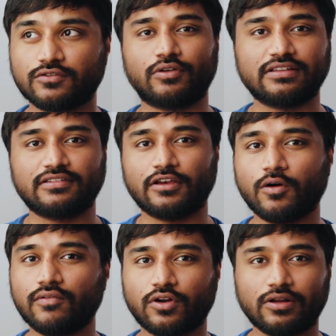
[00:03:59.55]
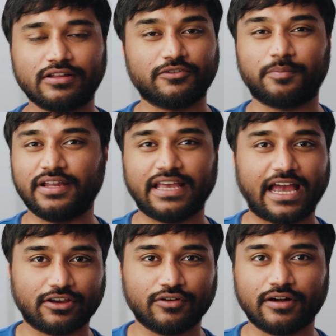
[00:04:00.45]
so I'll say overall it's pretty
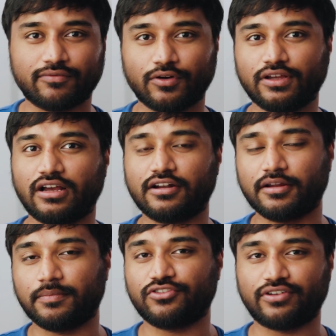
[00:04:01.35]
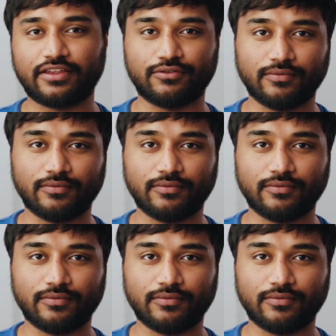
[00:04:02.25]
accurate for the color temperature as